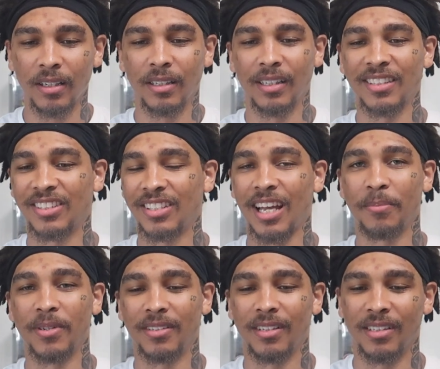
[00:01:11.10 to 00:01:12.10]
let's just hop
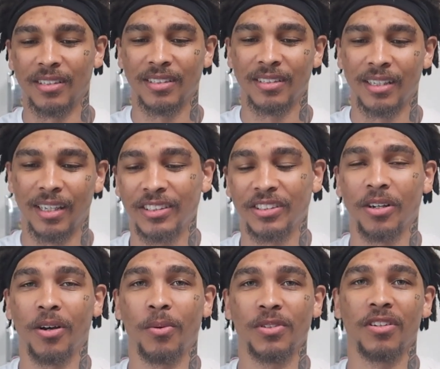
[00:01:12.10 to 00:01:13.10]
into this.
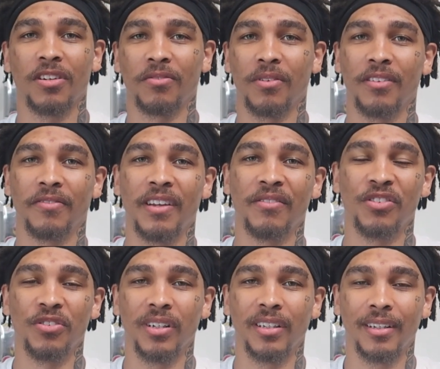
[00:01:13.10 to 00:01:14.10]
So we'll start off with a favorite
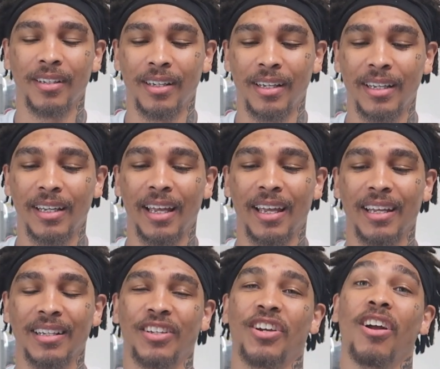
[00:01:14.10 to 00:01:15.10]
drink.
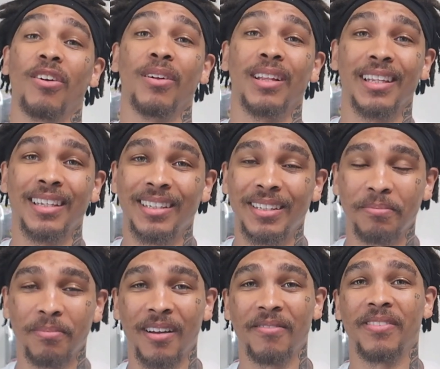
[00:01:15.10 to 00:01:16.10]
And currently
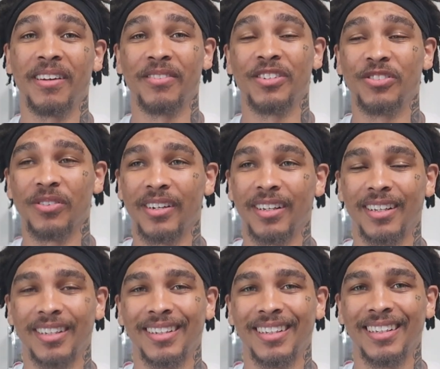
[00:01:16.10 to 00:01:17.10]
my favorite drink,
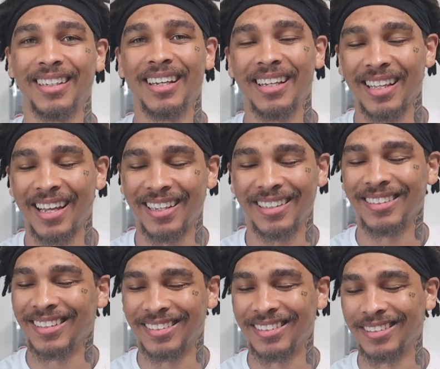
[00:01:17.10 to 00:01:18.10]
like
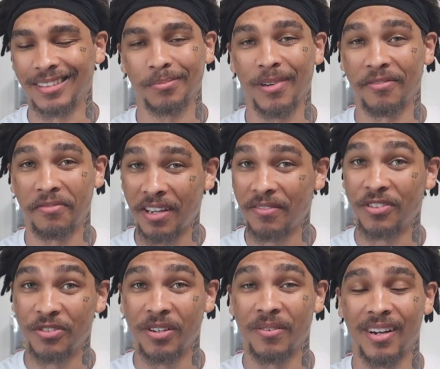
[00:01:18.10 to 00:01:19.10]
this is just my favorite
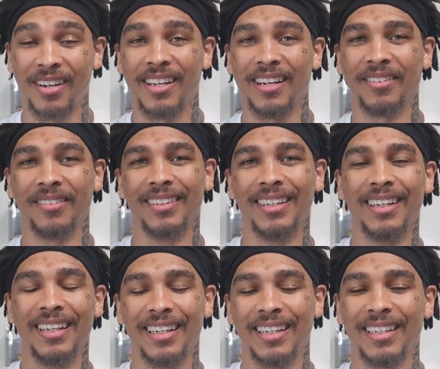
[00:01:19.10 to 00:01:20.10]
drink right now,
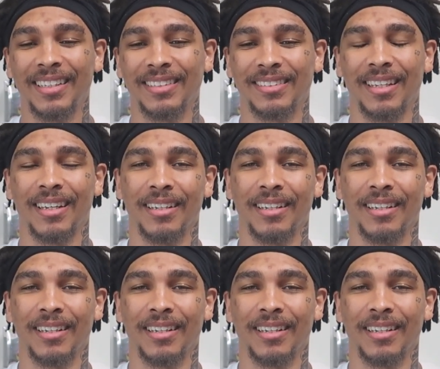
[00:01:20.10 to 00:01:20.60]
is